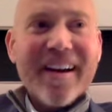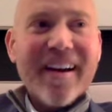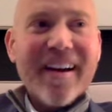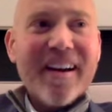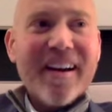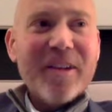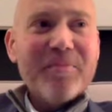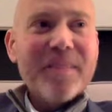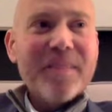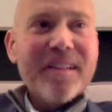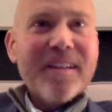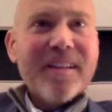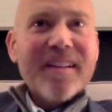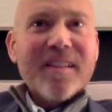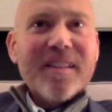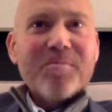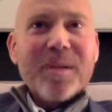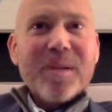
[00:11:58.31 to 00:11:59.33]

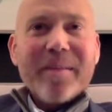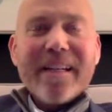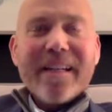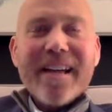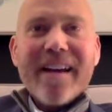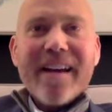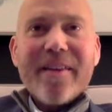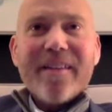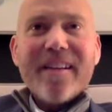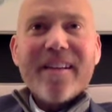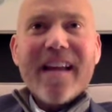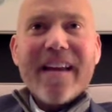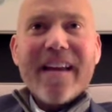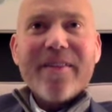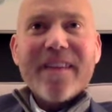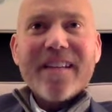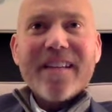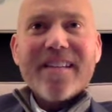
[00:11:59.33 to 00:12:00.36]
Probably not a lot
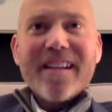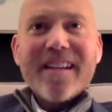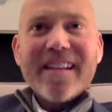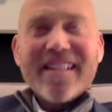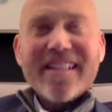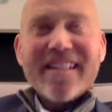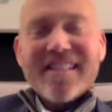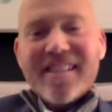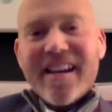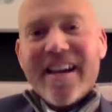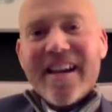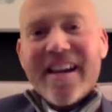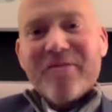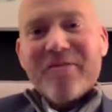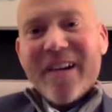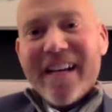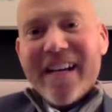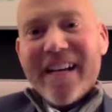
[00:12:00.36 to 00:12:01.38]
of things that I can say
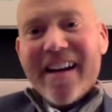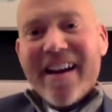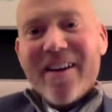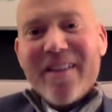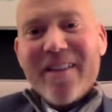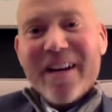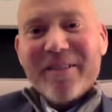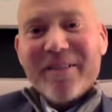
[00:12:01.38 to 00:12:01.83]
right now that I would